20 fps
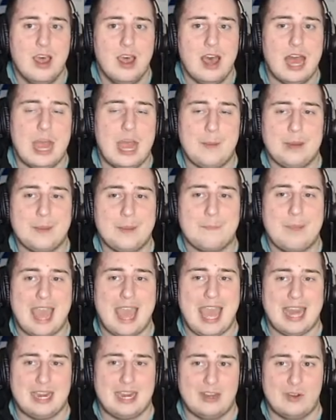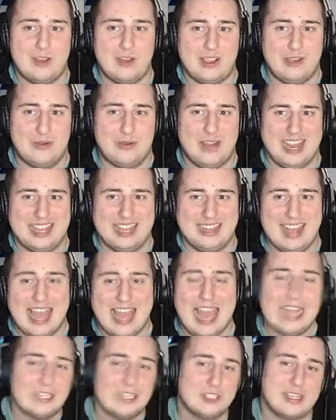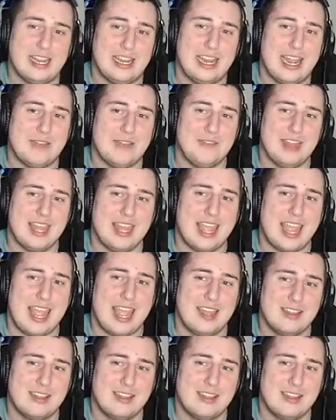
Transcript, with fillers: I want to pet an orca whale. Actually, I feel like I...